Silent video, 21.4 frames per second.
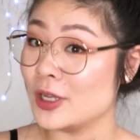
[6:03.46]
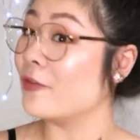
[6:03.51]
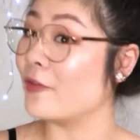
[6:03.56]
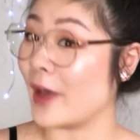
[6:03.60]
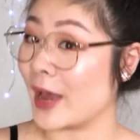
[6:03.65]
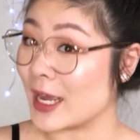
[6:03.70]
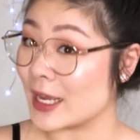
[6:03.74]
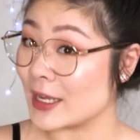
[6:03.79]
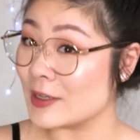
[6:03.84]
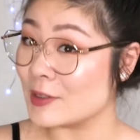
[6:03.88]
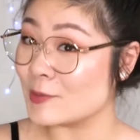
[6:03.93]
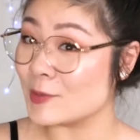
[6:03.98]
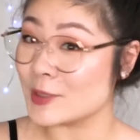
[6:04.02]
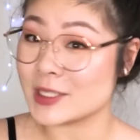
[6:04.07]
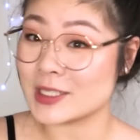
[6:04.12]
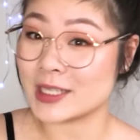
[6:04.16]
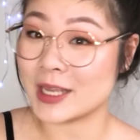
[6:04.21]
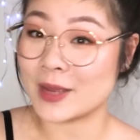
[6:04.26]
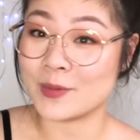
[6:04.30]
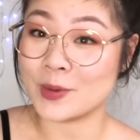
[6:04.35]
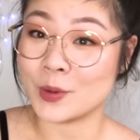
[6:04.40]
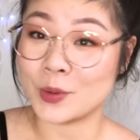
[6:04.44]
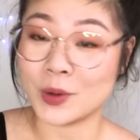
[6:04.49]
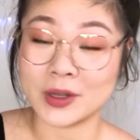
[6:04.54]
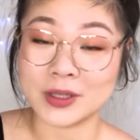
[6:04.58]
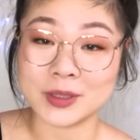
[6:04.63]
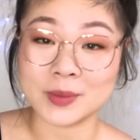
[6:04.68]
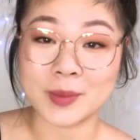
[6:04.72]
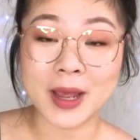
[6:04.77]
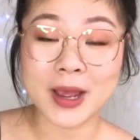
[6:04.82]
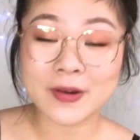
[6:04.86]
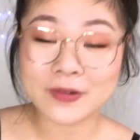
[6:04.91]
fave because I've been wearing
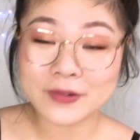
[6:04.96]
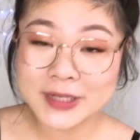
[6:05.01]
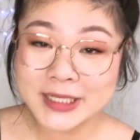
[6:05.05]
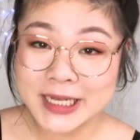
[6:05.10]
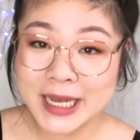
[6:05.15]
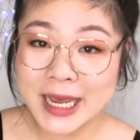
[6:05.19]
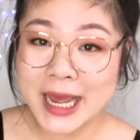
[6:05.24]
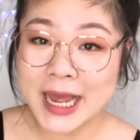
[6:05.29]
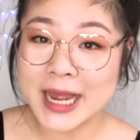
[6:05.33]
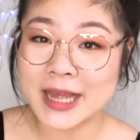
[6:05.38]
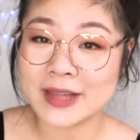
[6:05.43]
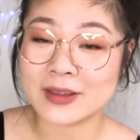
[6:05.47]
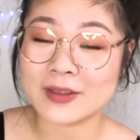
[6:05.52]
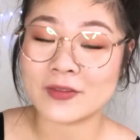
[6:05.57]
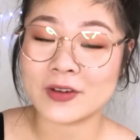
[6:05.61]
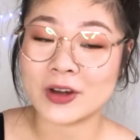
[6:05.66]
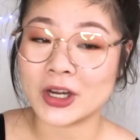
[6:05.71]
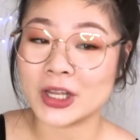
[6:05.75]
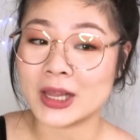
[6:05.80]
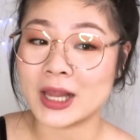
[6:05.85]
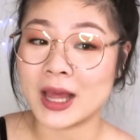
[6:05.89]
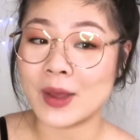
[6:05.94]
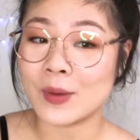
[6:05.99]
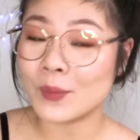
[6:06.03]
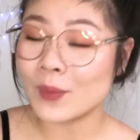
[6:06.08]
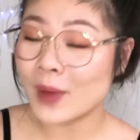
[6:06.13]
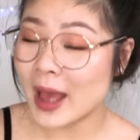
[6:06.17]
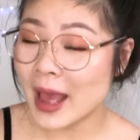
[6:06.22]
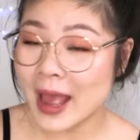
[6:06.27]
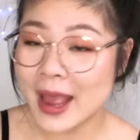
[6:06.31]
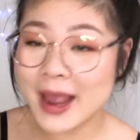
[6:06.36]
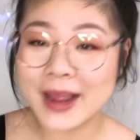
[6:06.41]
them every day and they're very
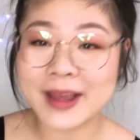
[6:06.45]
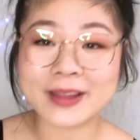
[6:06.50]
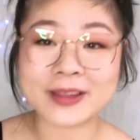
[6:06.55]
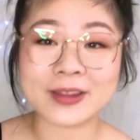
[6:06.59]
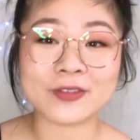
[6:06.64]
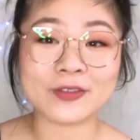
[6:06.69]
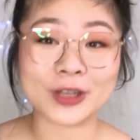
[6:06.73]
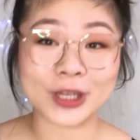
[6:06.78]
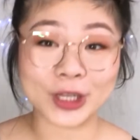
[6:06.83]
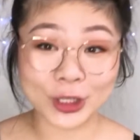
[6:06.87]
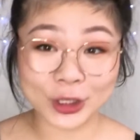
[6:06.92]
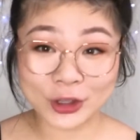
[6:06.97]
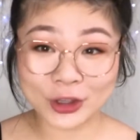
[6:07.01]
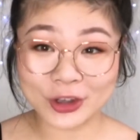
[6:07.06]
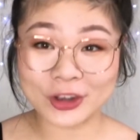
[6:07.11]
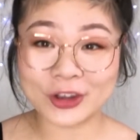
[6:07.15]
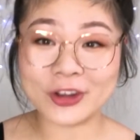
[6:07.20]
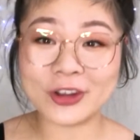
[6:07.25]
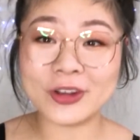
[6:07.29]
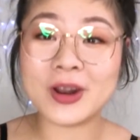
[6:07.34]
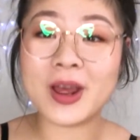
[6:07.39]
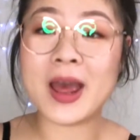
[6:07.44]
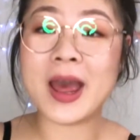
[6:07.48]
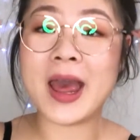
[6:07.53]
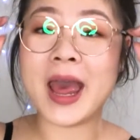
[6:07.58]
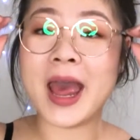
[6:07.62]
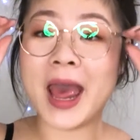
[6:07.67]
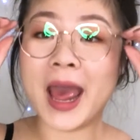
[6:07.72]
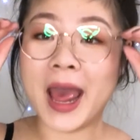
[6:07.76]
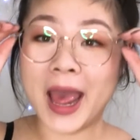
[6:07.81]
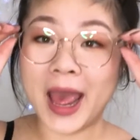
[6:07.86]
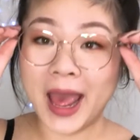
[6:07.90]
lightweight and they're really cute.
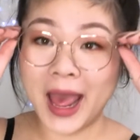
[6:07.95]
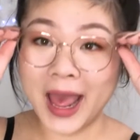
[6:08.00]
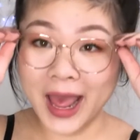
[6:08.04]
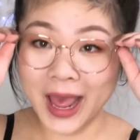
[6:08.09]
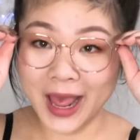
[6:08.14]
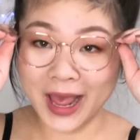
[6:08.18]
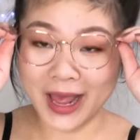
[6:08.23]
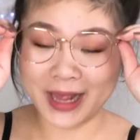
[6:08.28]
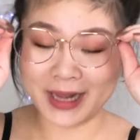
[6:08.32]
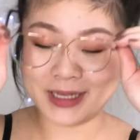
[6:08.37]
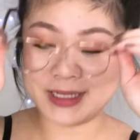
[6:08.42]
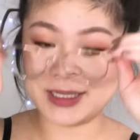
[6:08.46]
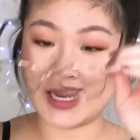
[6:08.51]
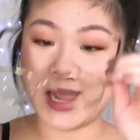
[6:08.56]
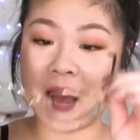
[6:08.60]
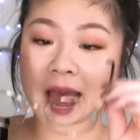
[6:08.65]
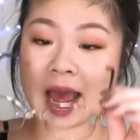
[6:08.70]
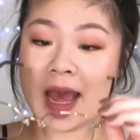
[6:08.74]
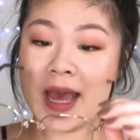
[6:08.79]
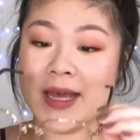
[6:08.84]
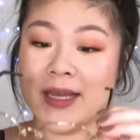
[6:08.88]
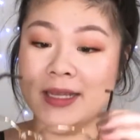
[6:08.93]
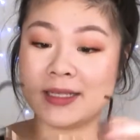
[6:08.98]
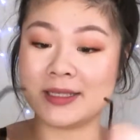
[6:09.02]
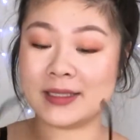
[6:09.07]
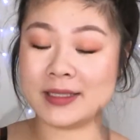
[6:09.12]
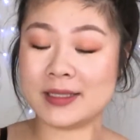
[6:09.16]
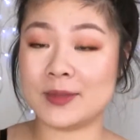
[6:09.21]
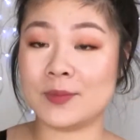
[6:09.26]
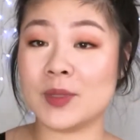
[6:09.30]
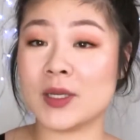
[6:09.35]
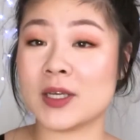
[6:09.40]
And
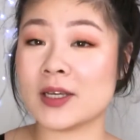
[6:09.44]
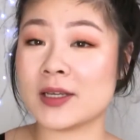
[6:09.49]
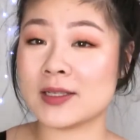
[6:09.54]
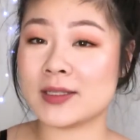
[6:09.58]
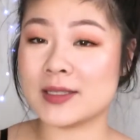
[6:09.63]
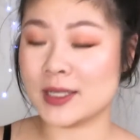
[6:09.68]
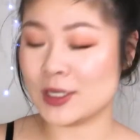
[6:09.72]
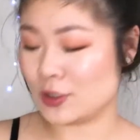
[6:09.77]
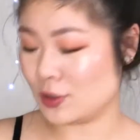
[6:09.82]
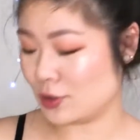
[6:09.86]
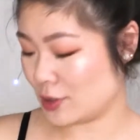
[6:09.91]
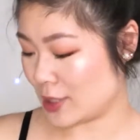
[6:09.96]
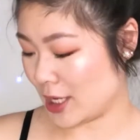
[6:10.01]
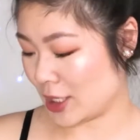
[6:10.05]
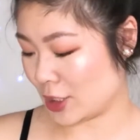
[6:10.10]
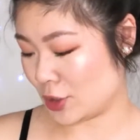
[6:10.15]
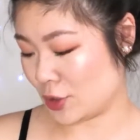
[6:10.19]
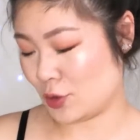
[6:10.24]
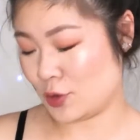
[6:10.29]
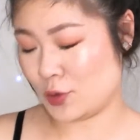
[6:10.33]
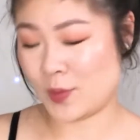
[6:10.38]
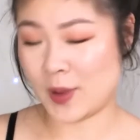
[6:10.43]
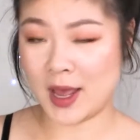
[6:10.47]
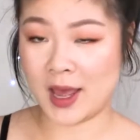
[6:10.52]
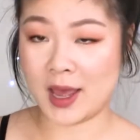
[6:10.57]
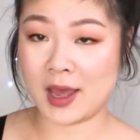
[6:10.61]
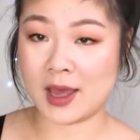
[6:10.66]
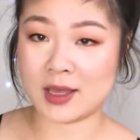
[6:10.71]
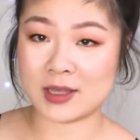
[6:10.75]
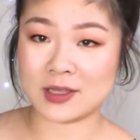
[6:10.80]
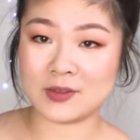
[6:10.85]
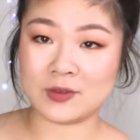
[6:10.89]
because they do like two
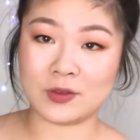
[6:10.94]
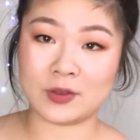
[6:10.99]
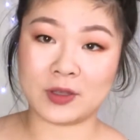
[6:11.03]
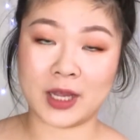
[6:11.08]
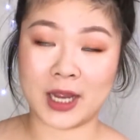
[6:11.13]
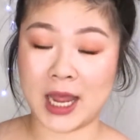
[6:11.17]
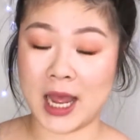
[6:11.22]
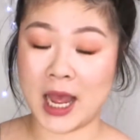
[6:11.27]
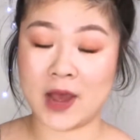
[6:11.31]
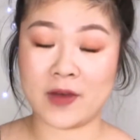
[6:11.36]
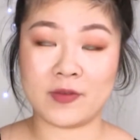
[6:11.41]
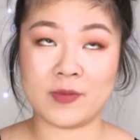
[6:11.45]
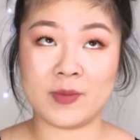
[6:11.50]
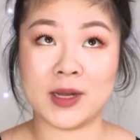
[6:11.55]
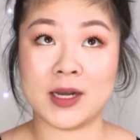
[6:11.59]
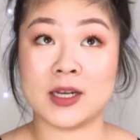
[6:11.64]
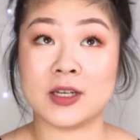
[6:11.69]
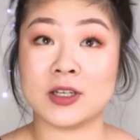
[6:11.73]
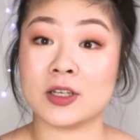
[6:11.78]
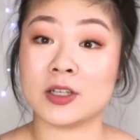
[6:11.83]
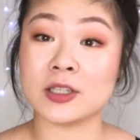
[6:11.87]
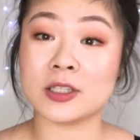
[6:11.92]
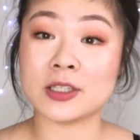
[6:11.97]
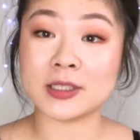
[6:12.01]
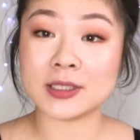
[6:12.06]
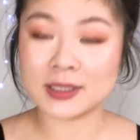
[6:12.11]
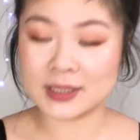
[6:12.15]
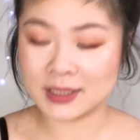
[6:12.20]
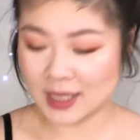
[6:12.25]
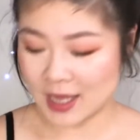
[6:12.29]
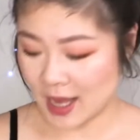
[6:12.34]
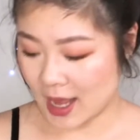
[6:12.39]
pairs for like how many
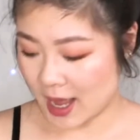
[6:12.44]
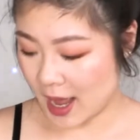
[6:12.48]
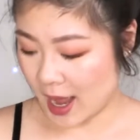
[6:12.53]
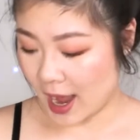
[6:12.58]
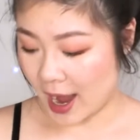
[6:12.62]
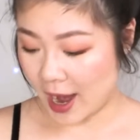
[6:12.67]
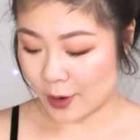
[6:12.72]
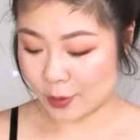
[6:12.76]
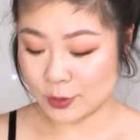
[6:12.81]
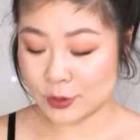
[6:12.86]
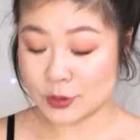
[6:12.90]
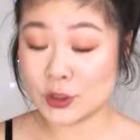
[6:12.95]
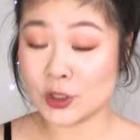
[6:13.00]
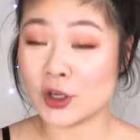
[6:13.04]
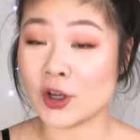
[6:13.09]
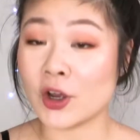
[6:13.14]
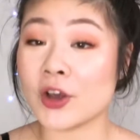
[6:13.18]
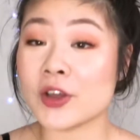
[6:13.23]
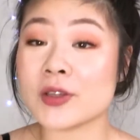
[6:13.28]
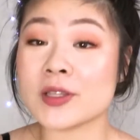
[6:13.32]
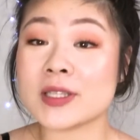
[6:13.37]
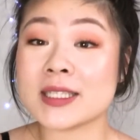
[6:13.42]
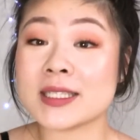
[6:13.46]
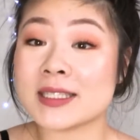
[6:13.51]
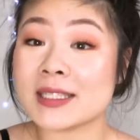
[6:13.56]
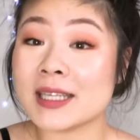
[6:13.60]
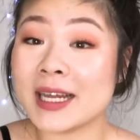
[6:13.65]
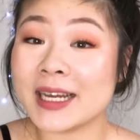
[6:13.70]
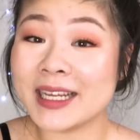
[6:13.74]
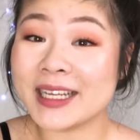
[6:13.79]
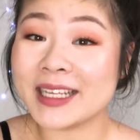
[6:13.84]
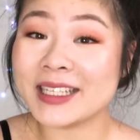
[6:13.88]
dollars, I also got
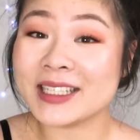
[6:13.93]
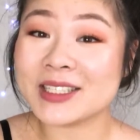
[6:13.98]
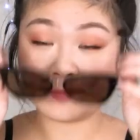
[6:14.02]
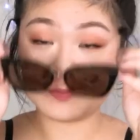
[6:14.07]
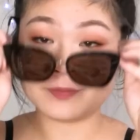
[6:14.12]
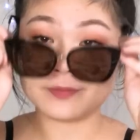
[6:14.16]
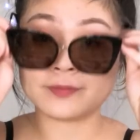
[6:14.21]
sunnies.